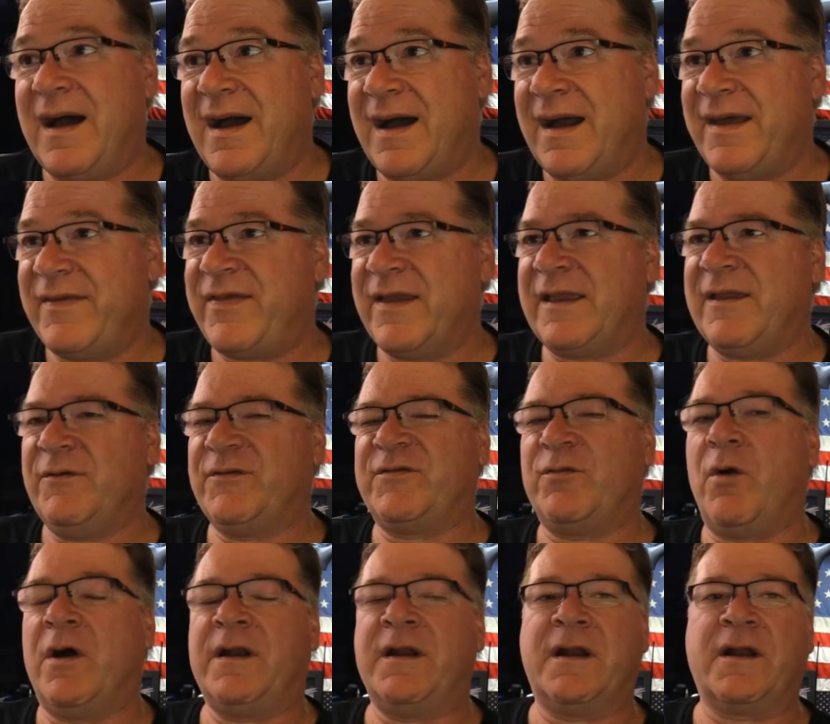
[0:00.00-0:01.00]
I think it was
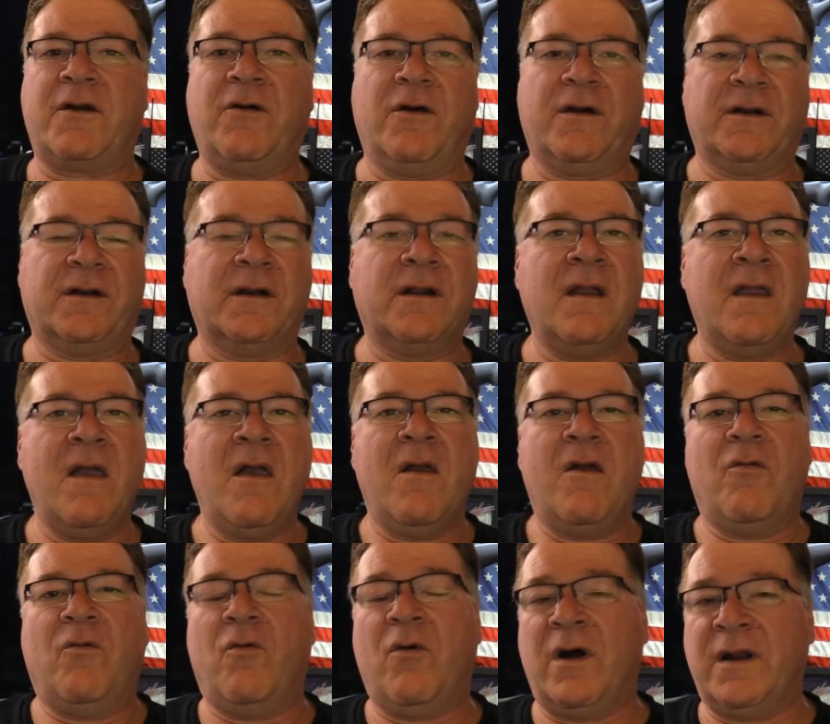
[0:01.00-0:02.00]
one and a quarter
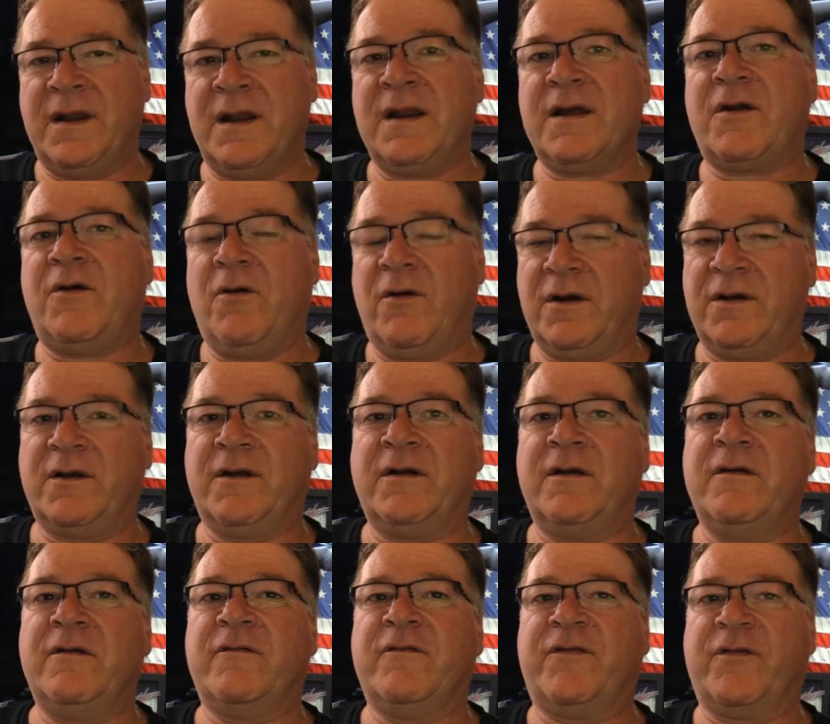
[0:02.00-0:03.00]
one and a
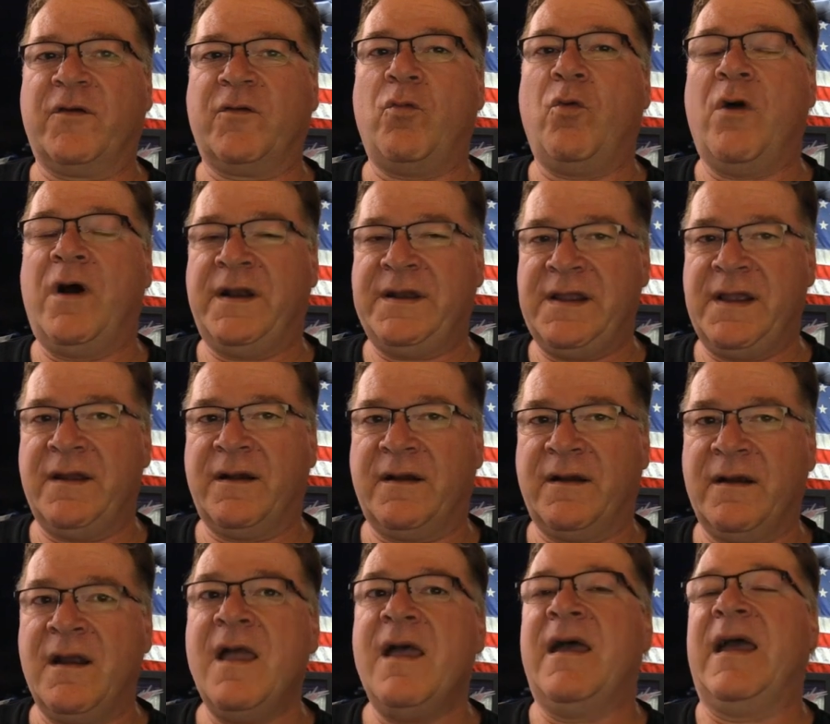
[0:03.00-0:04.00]
quarter for one
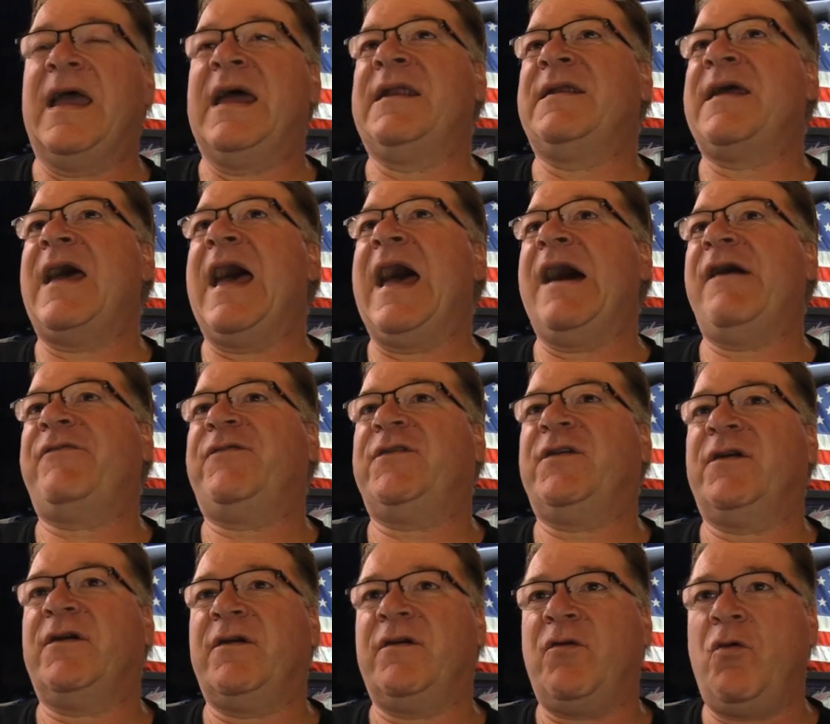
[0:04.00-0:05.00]
year, and
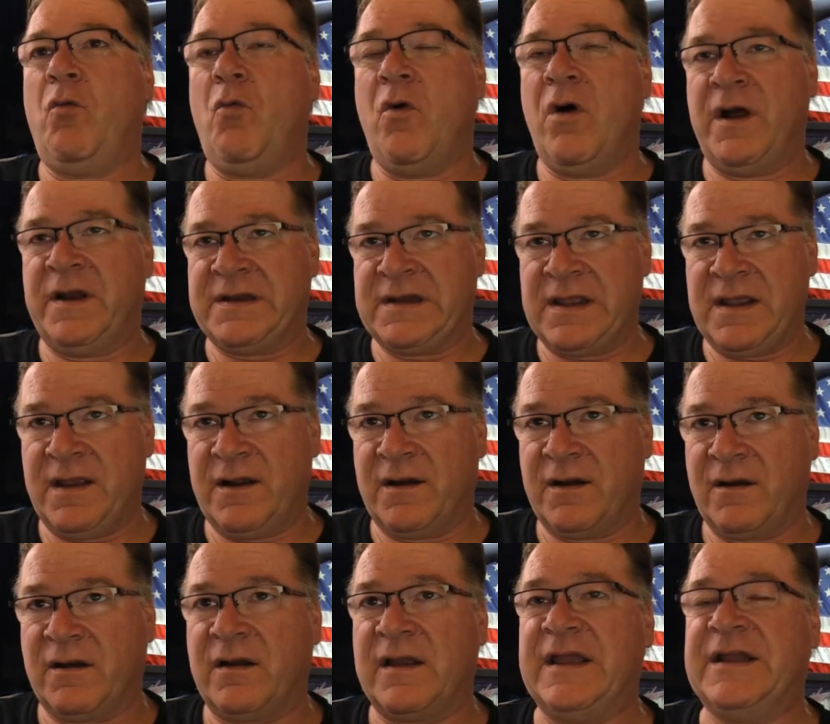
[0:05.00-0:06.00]
after one
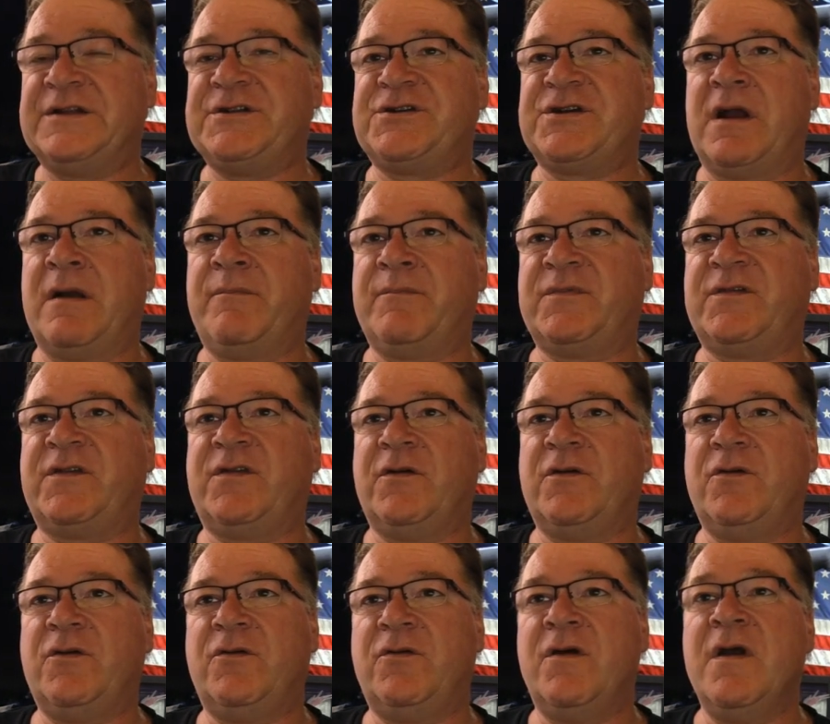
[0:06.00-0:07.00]
year, it jumped
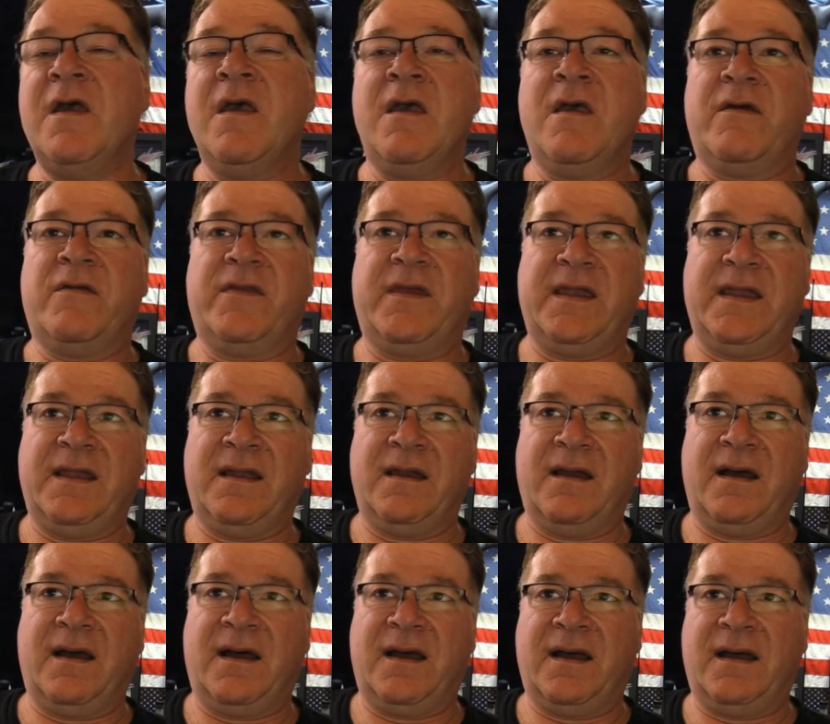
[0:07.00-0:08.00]
to
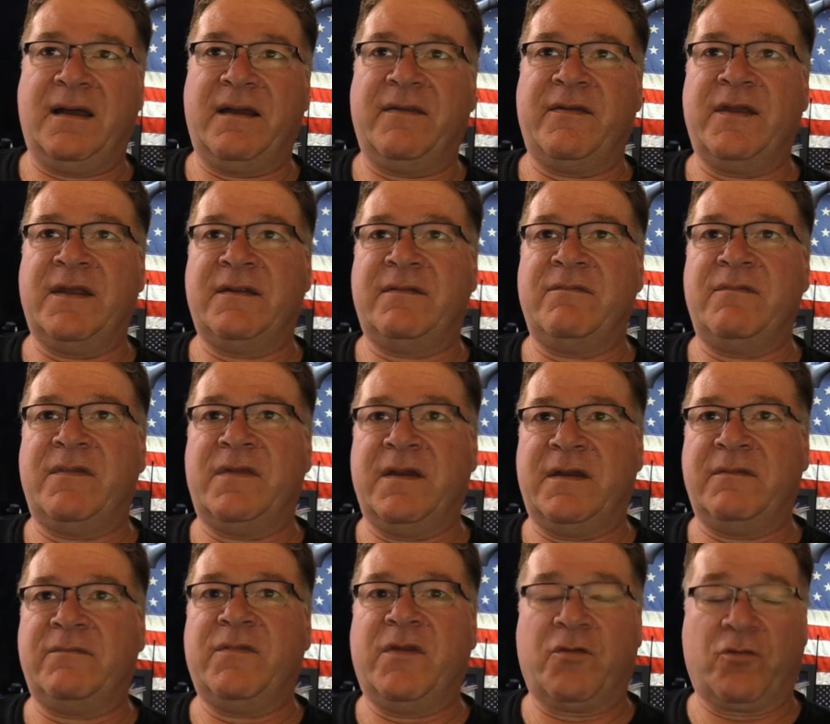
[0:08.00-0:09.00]
the uh, the,
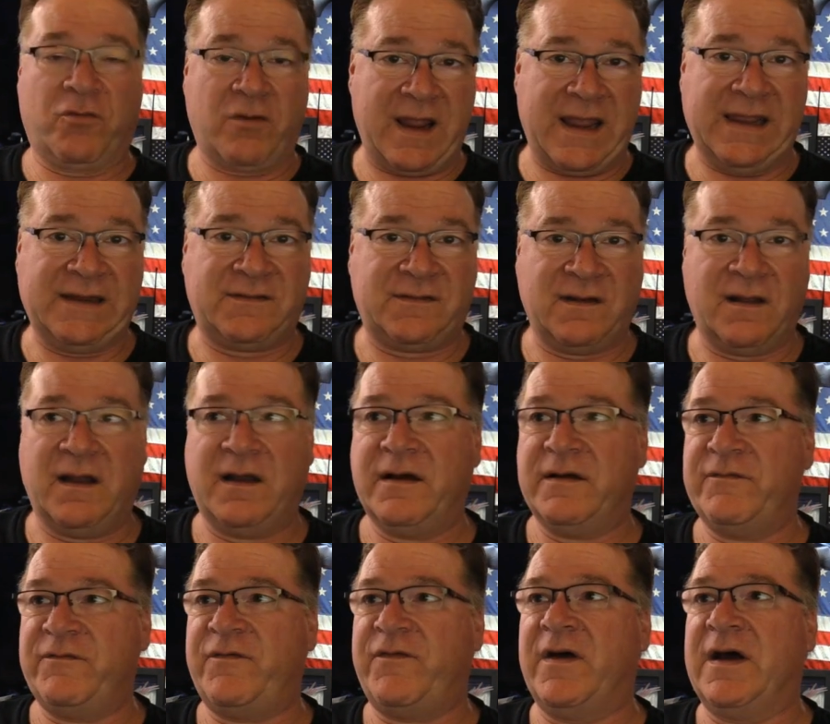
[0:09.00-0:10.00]
the the rate
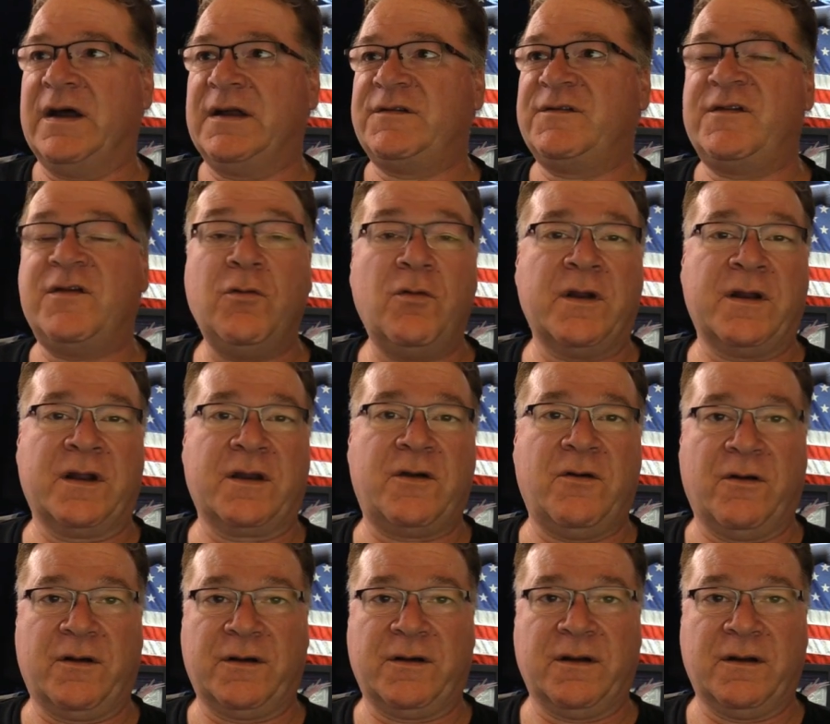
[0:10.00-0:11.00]
of uh, two and a
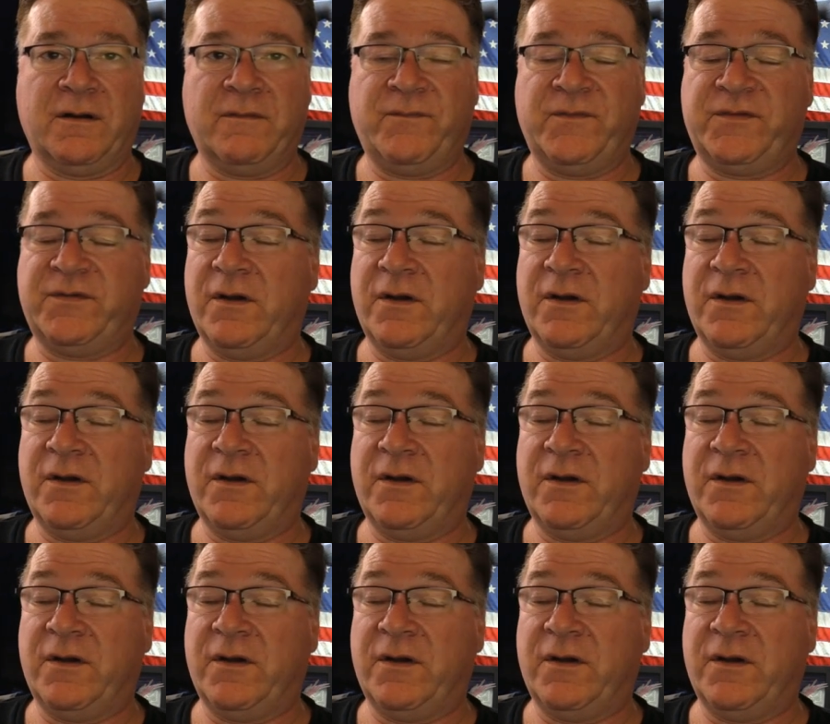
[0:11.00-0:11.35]
quarter.